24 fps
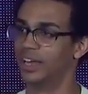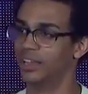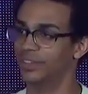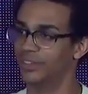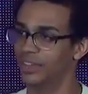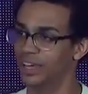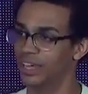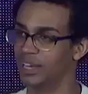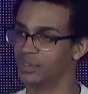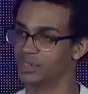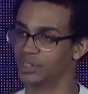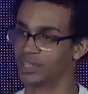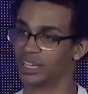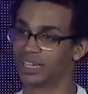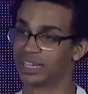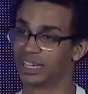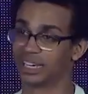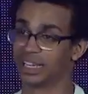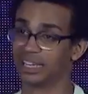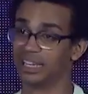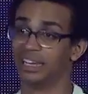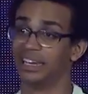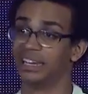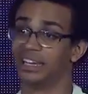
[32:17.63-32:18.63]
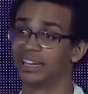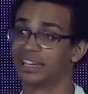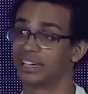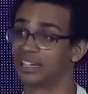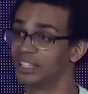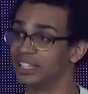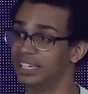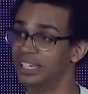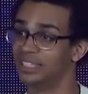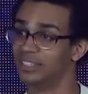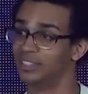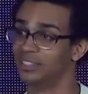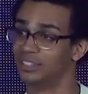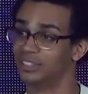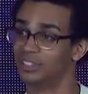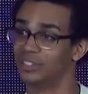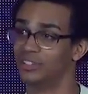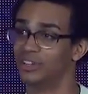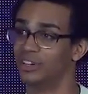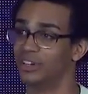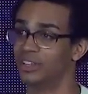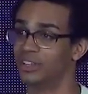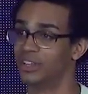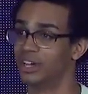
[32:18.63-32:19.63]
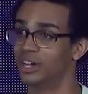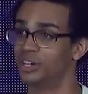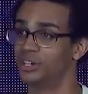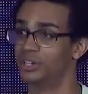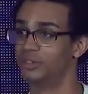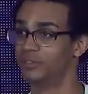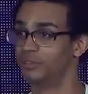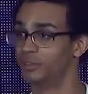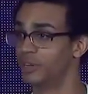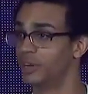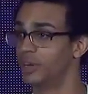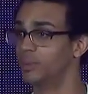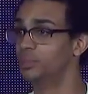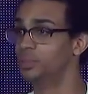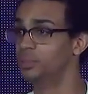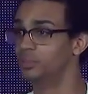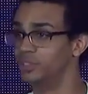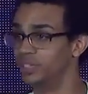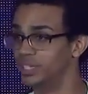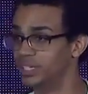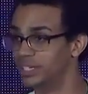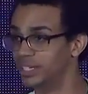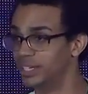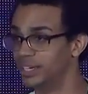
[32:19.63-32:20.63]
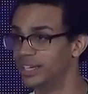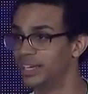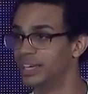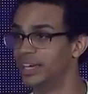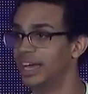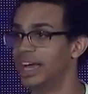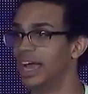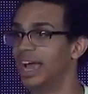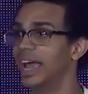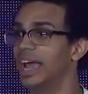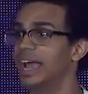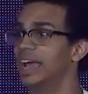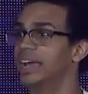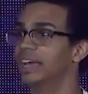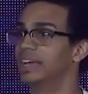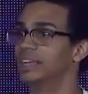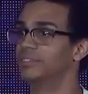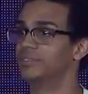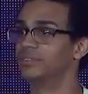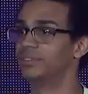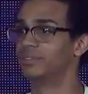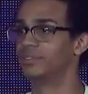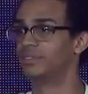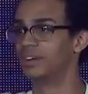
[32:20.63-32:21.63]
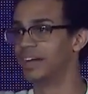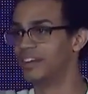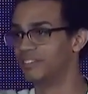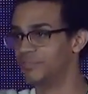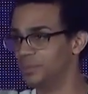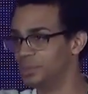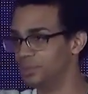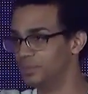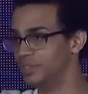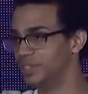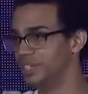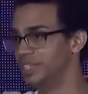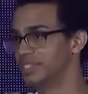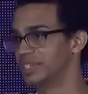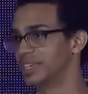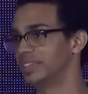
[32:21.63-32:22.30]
And then it was like, can I clean the dirty laundry for a movie and for five movies?